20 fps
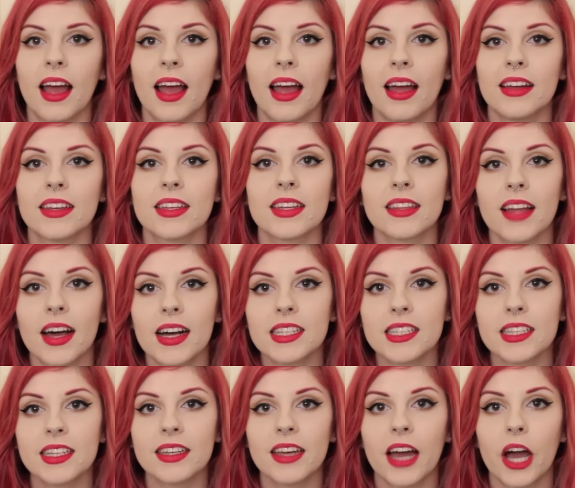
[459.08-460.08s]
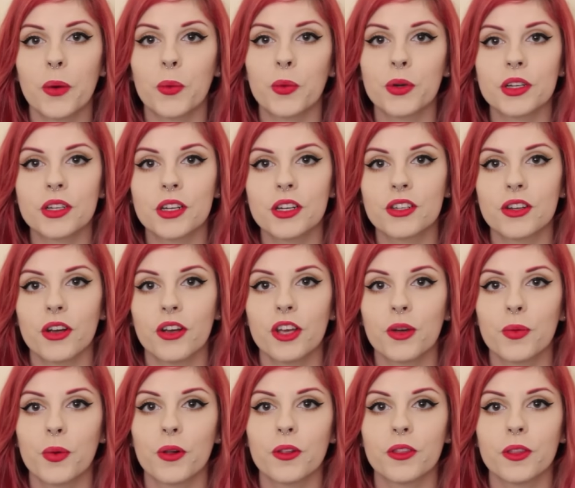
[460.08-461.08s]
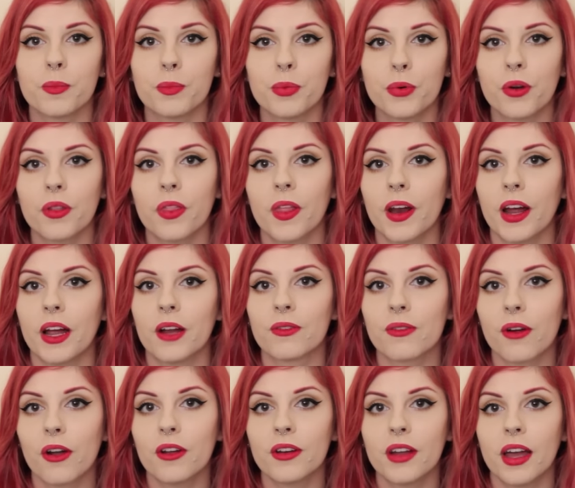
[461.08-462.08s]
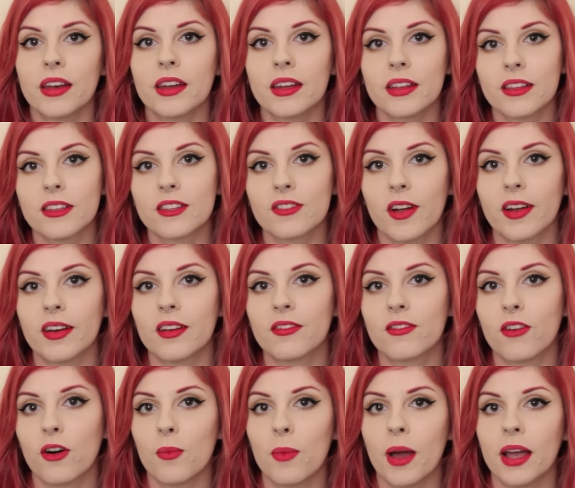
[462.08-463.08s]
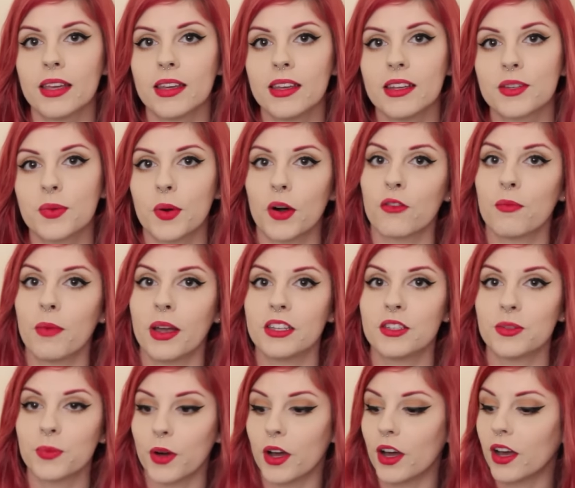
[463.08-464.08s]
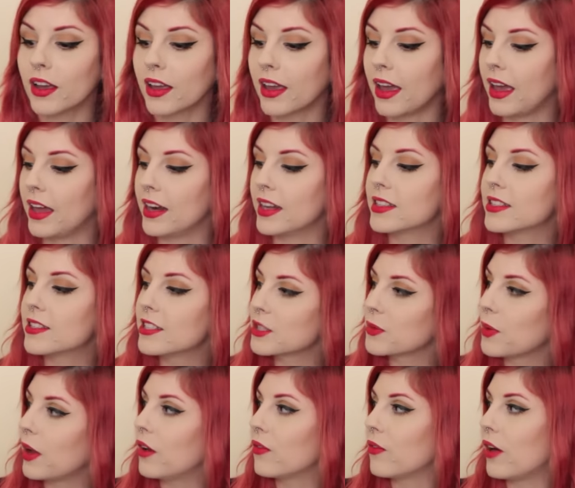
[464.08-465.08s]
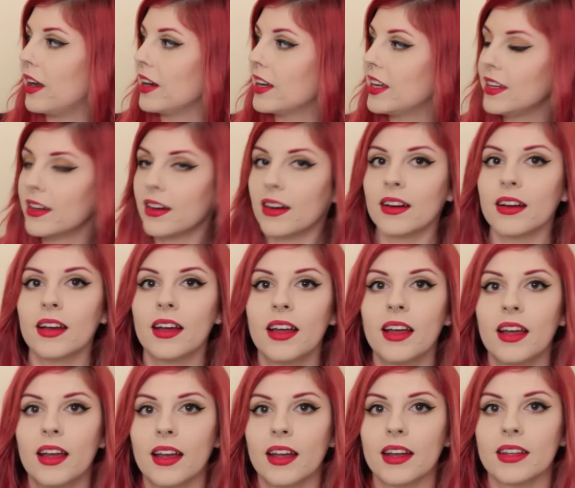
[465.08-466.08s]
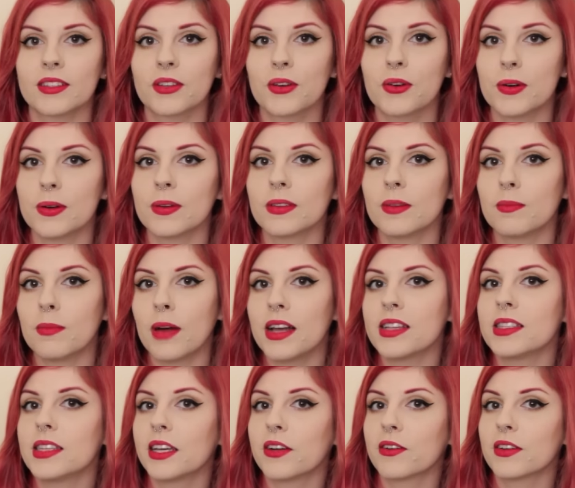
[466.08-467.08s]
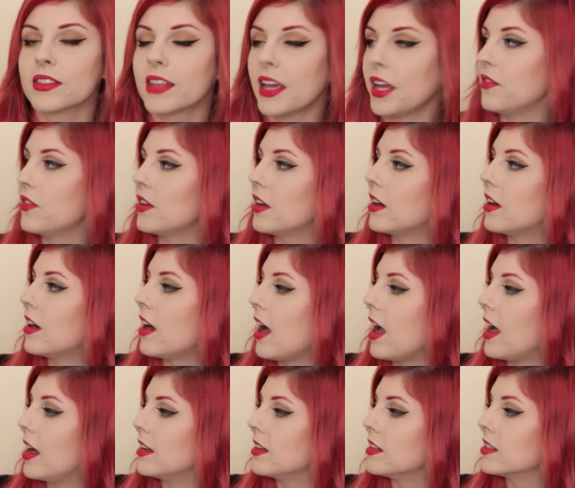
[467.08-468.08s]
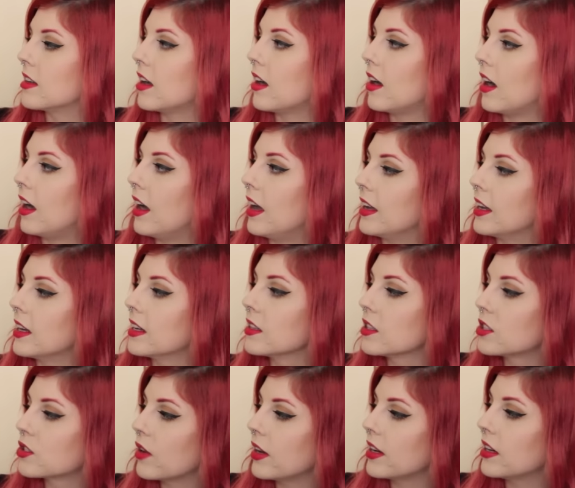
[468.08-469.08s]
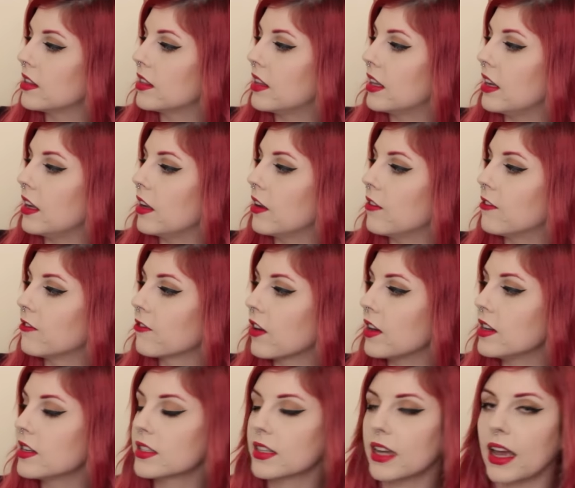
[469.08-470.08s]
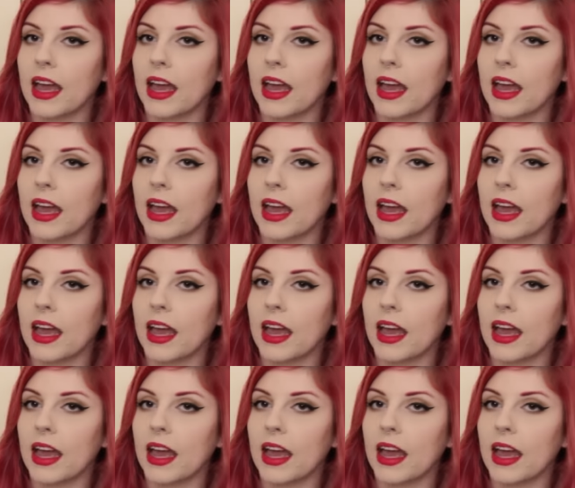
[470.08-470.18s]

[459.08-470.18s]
And lastly, I wanted to show you all the book that I wrote and illustrated for my Year 12 major work, and it's this one right here. It's called My Secret Savior, and I illustrated the front